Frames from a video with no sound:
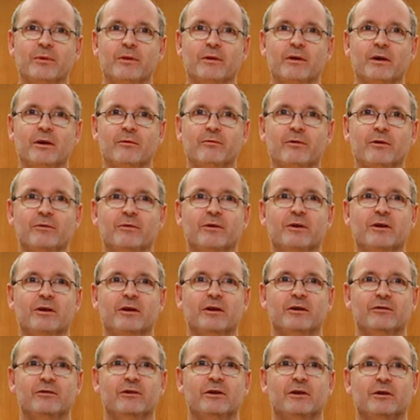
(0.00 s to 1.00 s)
everything
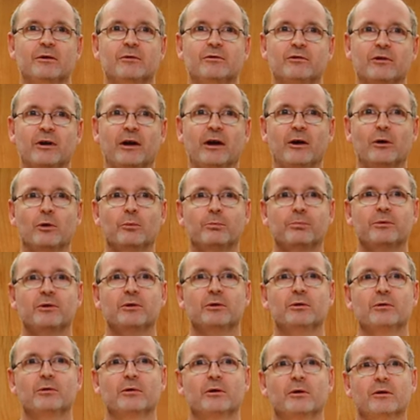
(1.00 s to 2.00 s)
is here to help
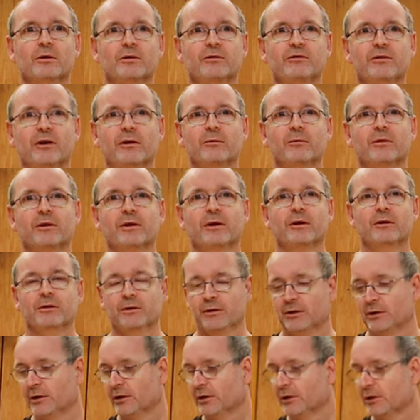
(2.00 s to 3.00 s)
you guys out there
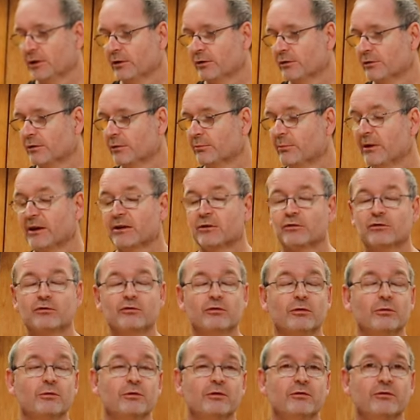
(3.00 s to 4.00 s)
that make the
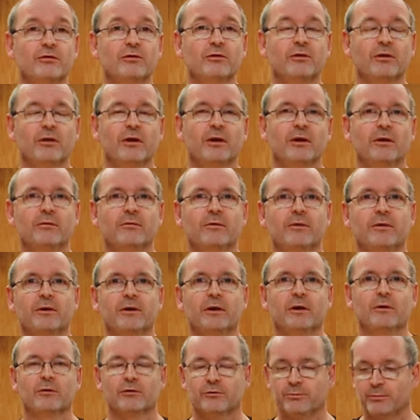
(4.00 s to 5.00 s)
choice and everything
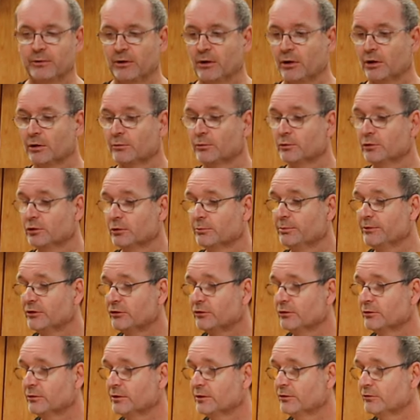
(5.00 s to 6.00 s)
else. But I will be
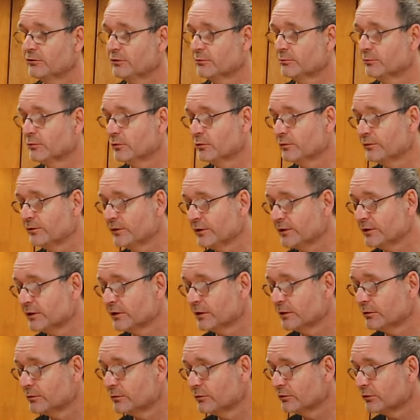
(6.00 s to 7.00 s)
doing some more
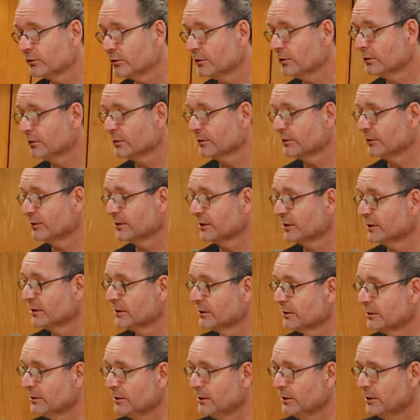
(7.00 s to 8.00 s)
videos
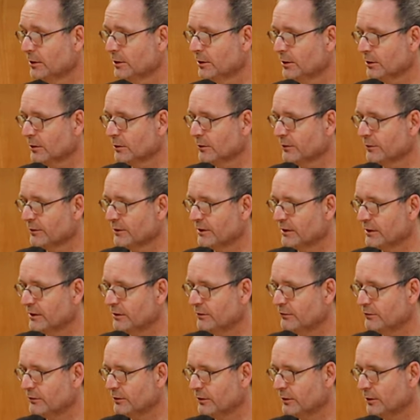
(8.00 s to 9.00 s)
on
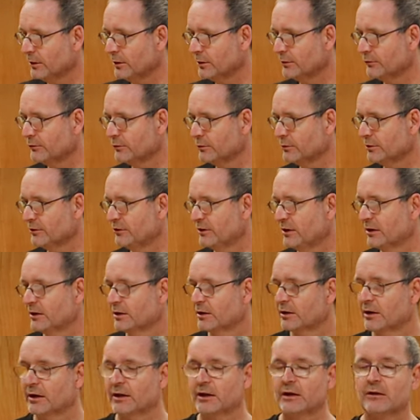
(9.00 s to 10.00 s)
these. I'll do a
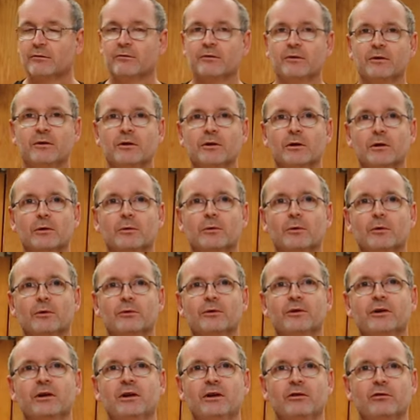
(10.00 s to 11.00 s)
dedicated video
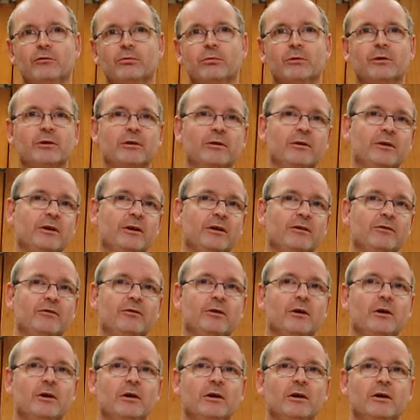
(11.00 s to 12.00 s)
on each one of these,
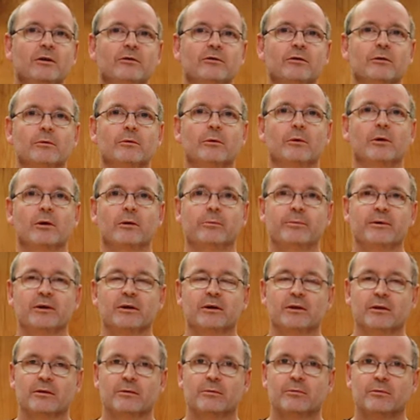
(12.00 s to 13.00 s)
so I'll be
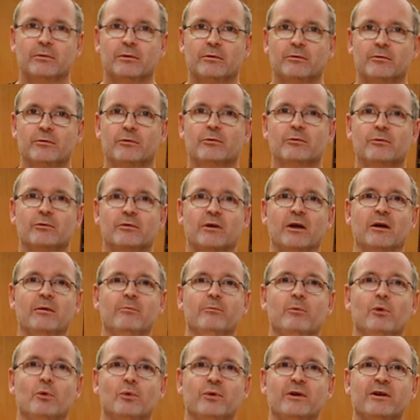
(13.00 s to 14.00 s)
able to get
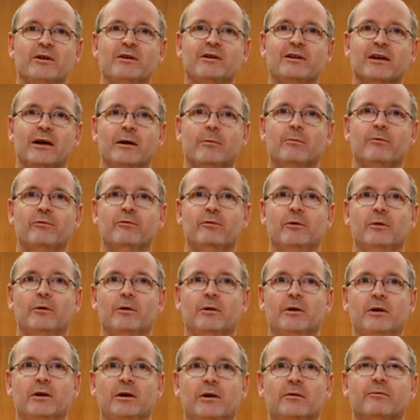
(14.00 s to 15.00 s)
more in depth, and
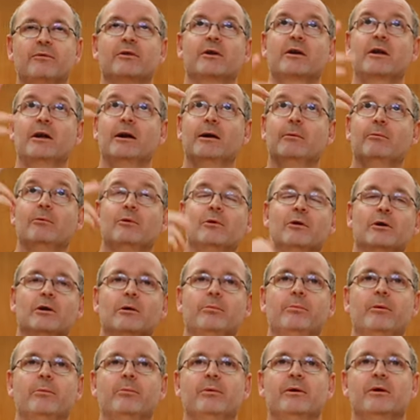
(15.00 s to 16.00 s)
I'll have the camera
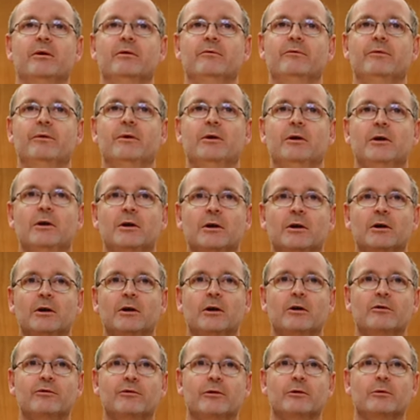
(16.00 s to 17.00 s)
up above
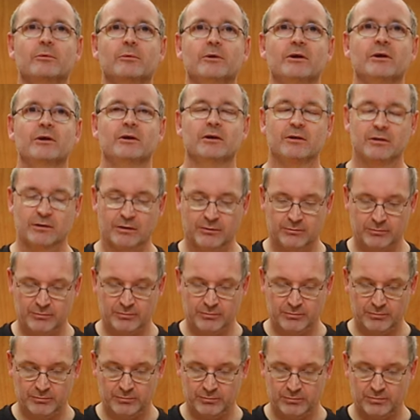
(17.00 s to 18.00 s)
so we can
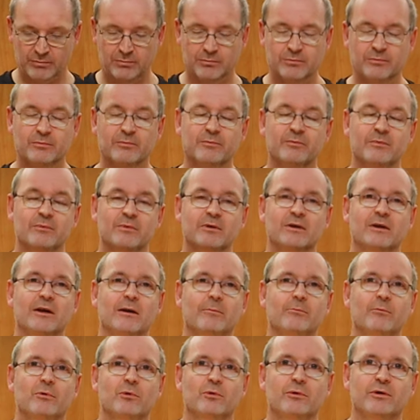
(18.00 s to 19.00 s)
get
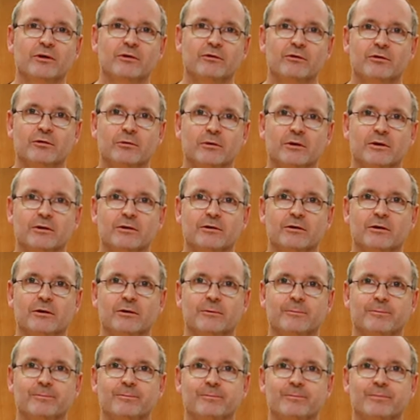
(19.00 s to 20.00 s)
more into it.
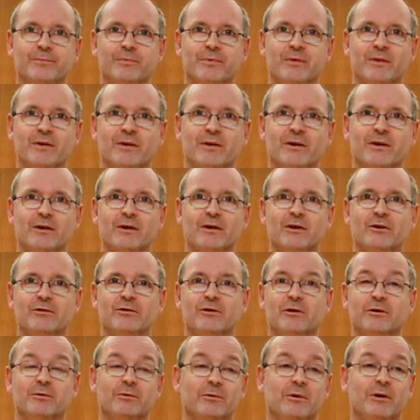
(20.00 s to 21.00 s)

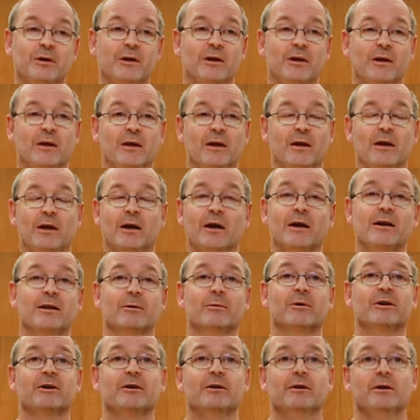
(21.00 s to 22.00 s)
So
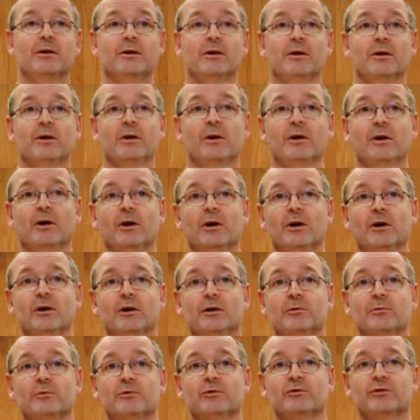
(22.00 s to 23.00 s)
anyway, I
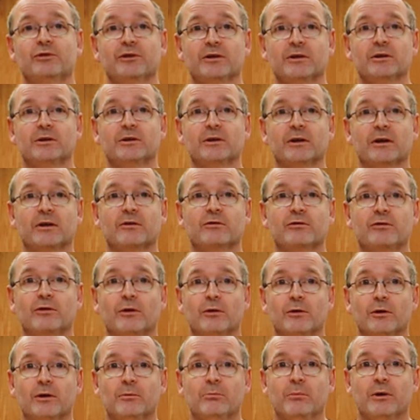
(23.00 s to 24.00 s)
will see you next
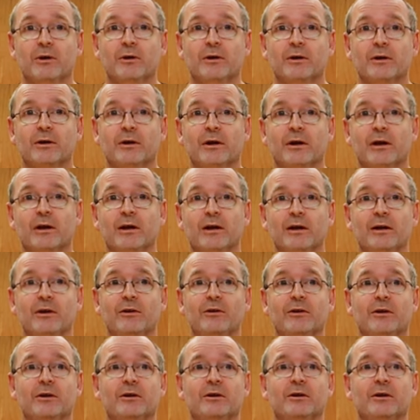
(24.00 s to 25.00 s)
time, and
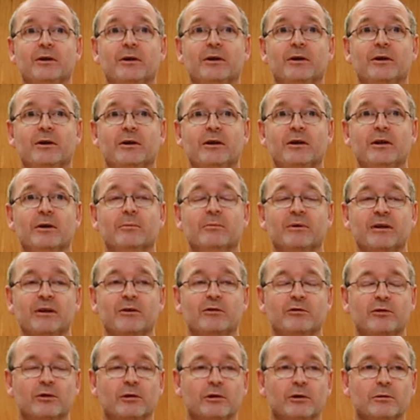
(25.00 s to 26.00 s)
in the
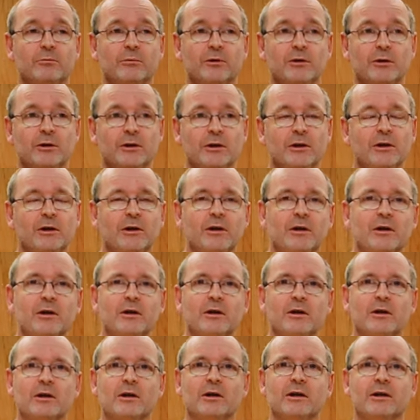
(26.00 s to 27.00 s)
meantime,
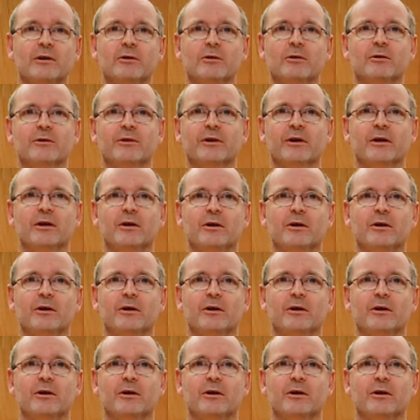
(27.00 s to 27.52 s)
click on that